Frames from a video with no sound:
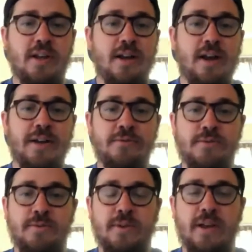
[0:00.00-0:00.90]

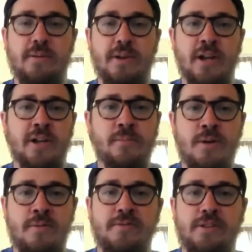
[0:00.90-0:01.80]
Hyun-soo Kim, and, and I'm
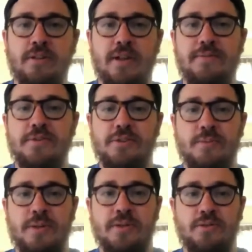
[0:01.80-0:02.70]
referencing the lefties just
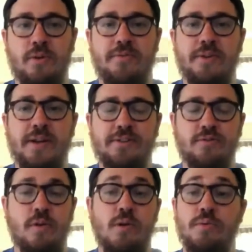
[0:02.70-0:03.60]
because Griffin has
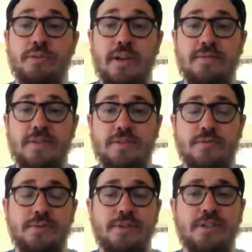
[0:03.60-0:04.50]
struggled with lefties.
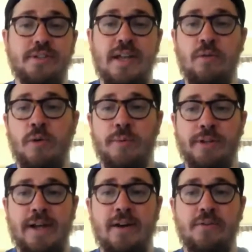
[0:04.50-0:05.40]
three sixty-eight wOBA
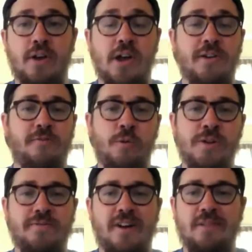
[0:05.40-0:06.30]
allowed,
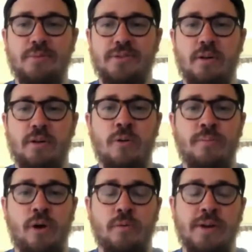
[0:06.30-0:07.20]
forty-five percent hard
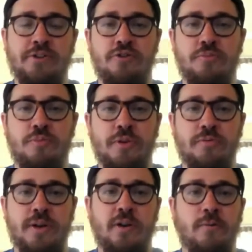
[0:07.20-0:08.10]
ball rate, two point
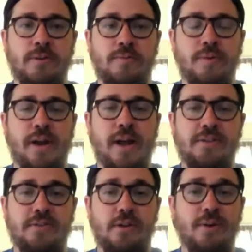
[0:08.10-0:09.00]
three eight home runs per nine.
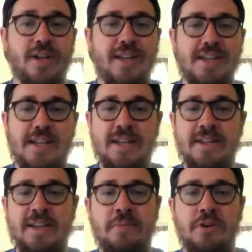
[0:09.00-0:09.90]
So in
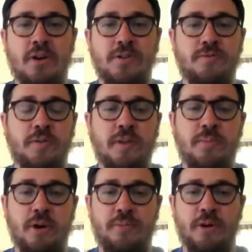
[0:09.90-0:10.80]
Camden Yards, friendly
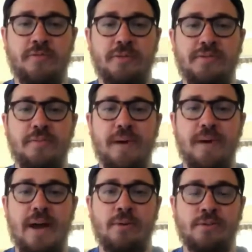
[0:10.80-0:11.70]
ballpark for lefty
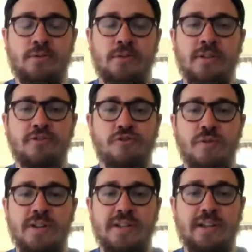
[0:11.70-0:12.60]
power is certainly
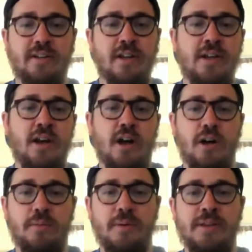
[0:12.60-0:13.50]
intriguing.
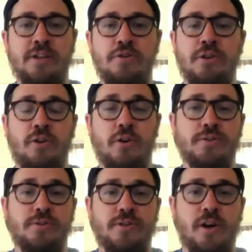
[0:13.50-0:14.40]
Um, and then you can
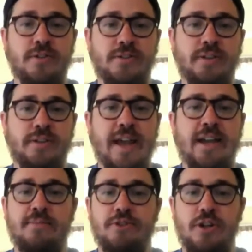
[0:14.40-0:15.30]
also toss in the
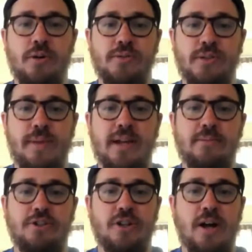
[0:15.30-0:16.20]
Adam Jones and Manny
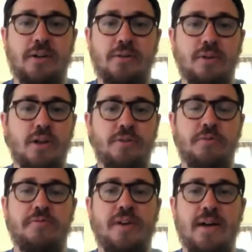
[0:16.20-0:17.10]
Machado three
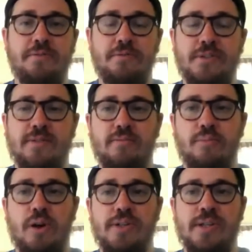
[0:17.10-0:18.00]
five, three seven
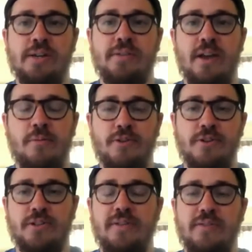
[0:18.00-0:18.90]
price tag there,
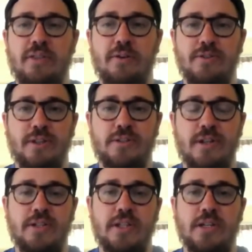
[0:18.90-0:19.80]
just given their
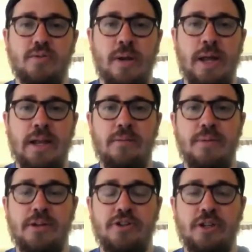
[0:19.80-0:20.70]
success against right-handed
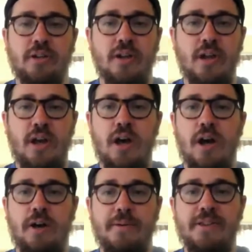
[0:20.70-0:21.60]
pitching
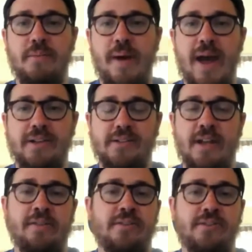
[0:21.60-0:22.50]
um, in the past
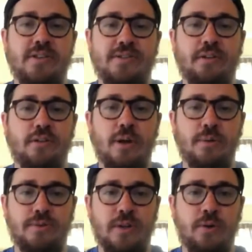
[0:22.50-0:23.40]
and the season alone.
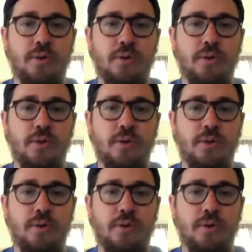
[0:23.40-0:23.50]
So